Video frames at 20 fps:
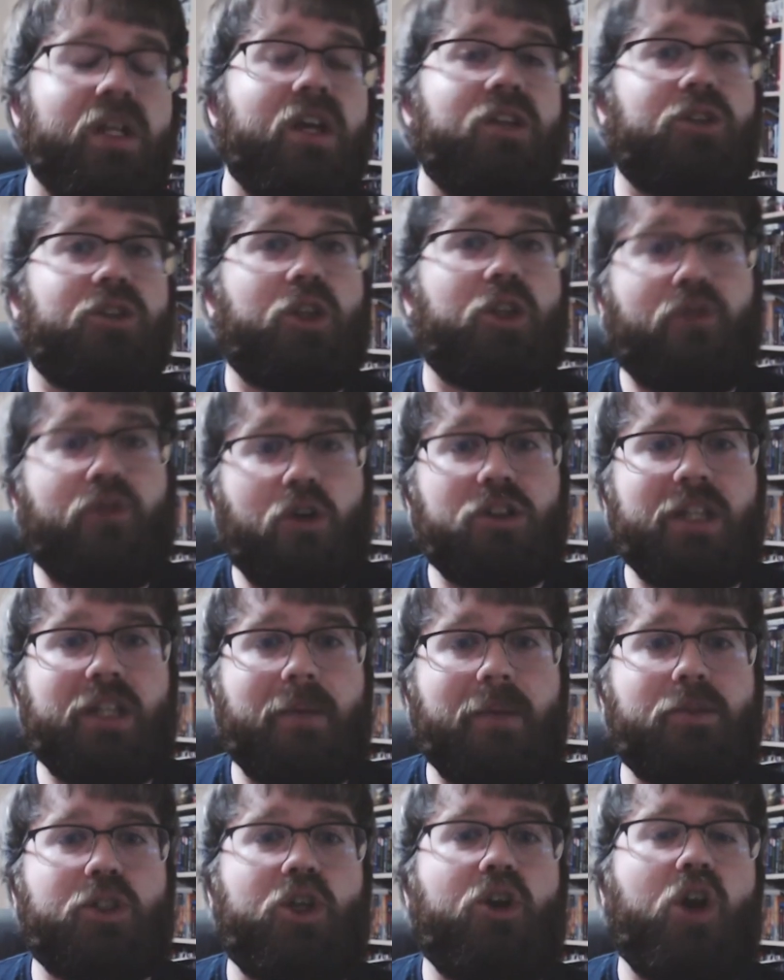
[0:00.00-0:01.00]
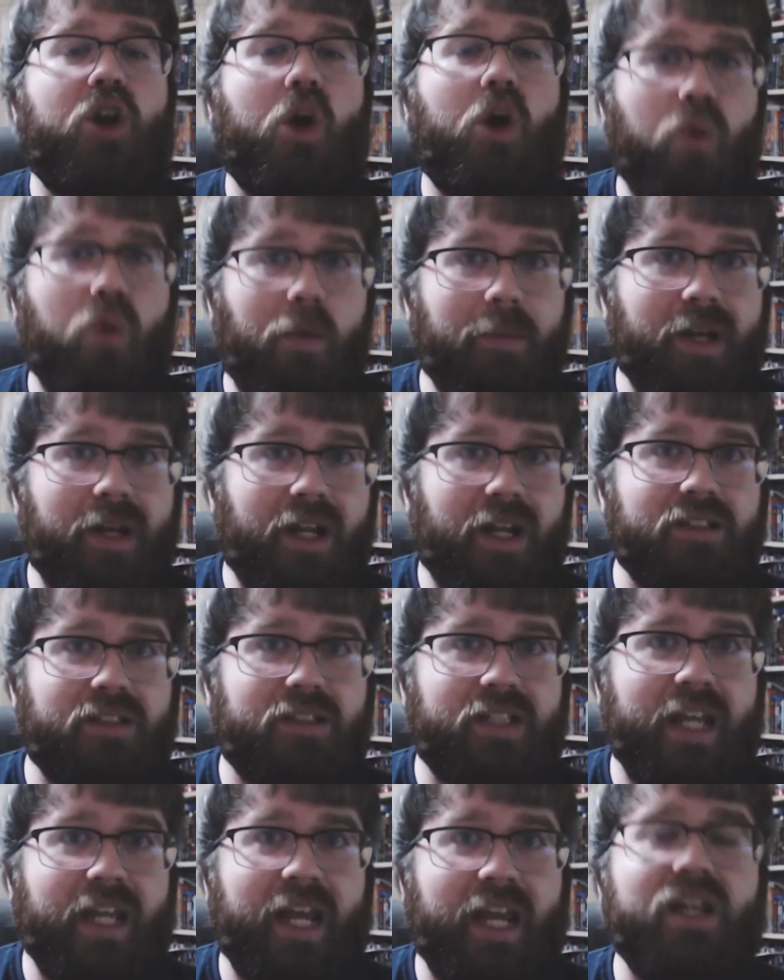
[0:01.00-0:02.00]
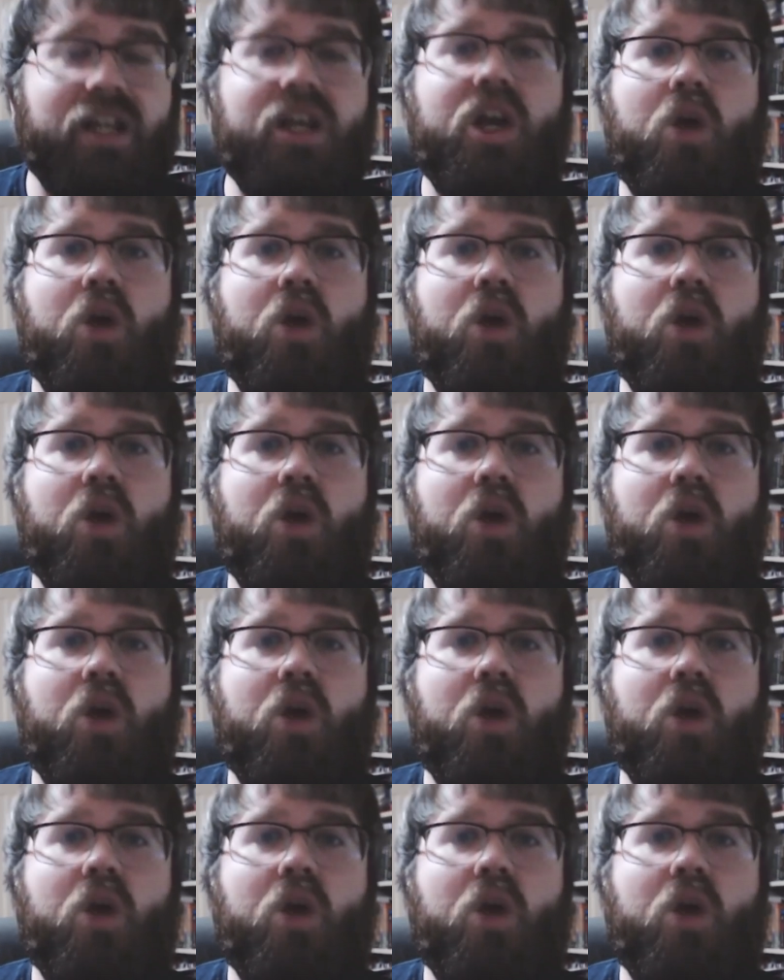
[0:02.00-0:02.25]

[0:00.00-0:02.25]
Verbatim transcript: So the first episode, A Woman Unseen,